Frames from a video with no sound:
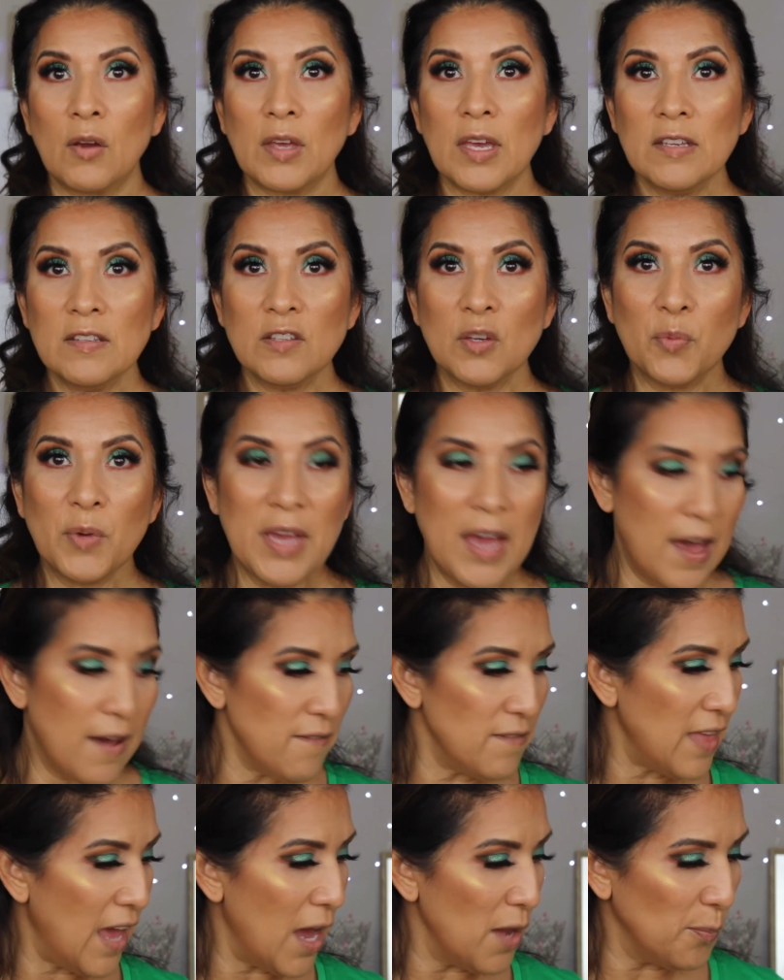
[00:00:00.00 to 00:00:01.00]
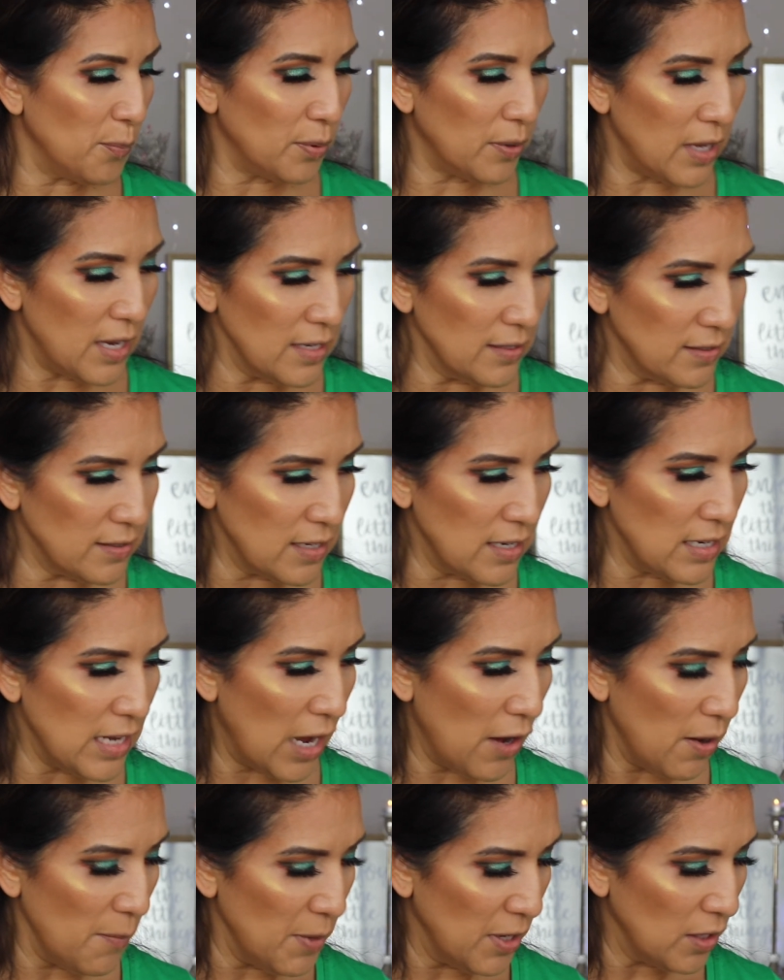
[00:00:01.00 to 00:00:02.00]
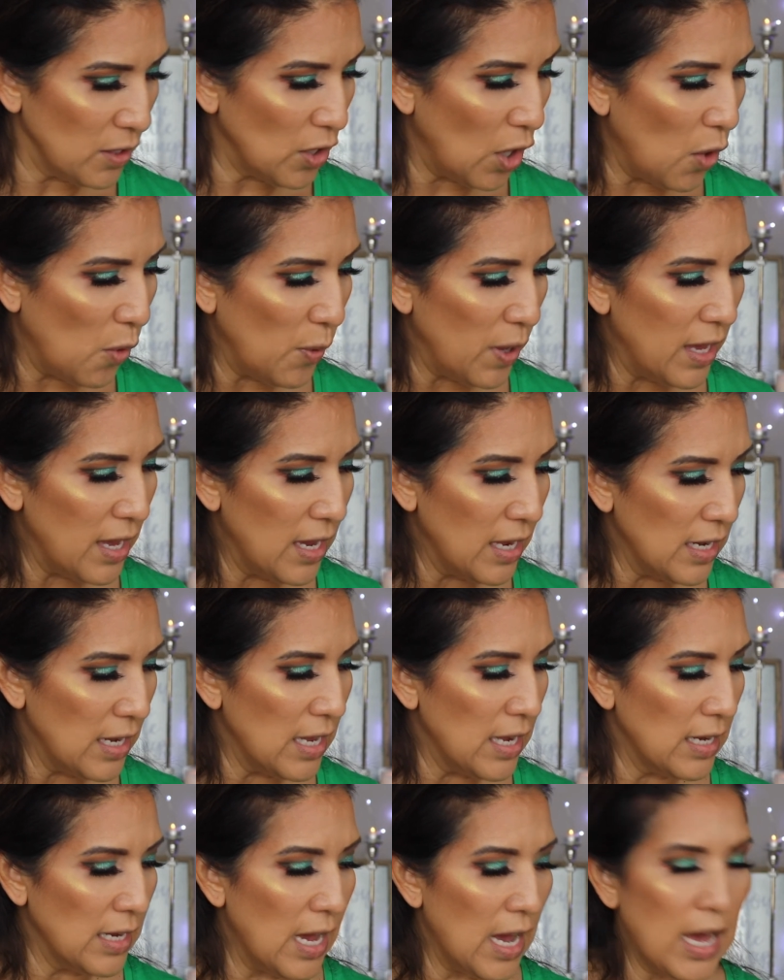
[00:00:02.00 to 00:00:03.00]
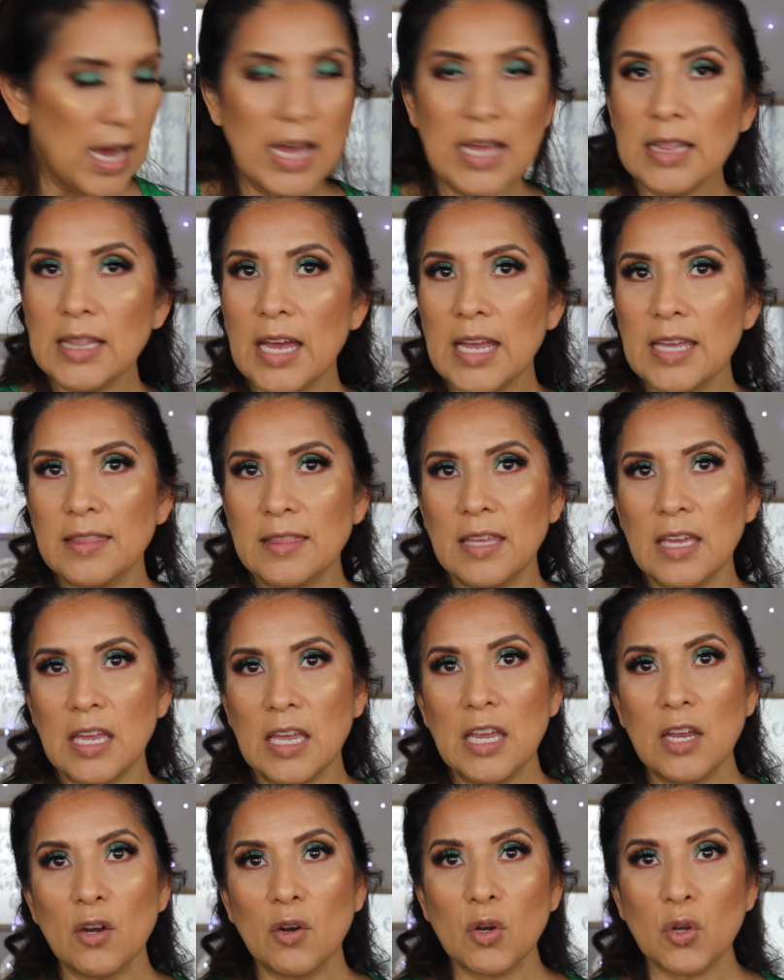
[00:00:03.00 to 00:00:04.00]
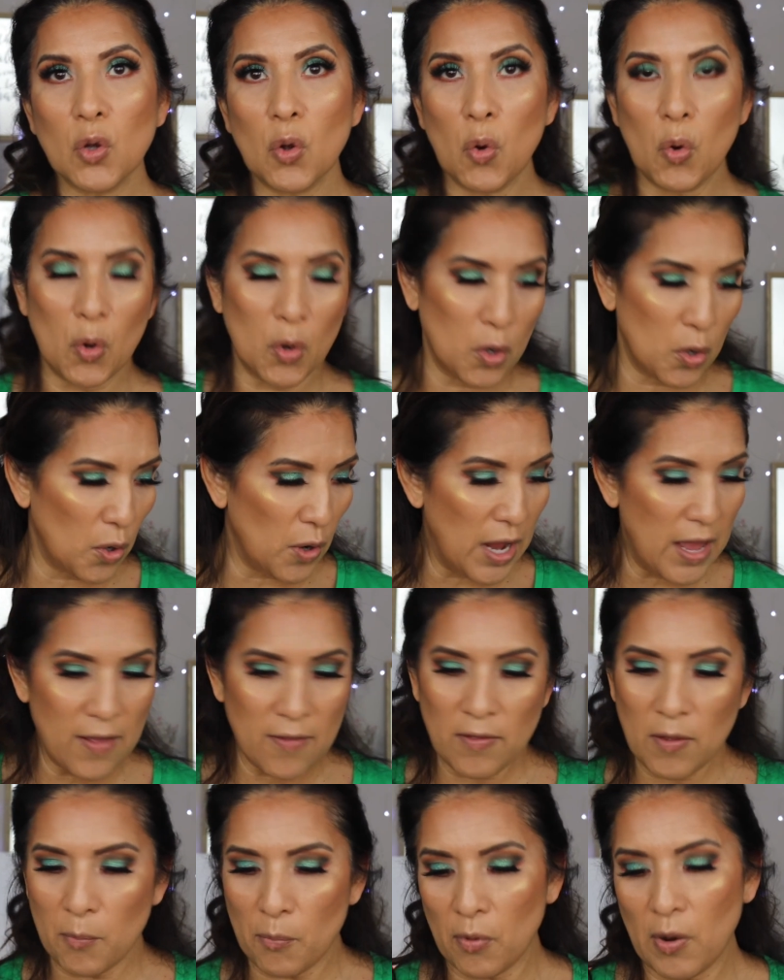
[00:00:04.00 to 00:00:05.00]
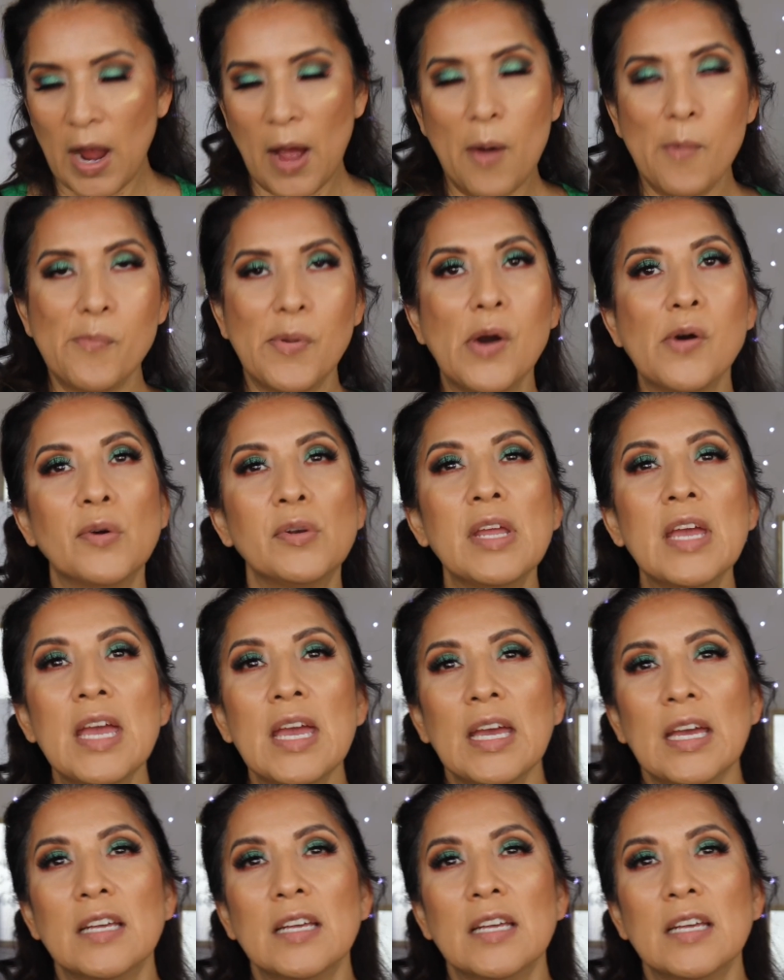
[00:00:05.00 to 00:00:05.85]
Okay, so we have that placed. Now I'm gonna go in and highlight the inner corner and the brow bone.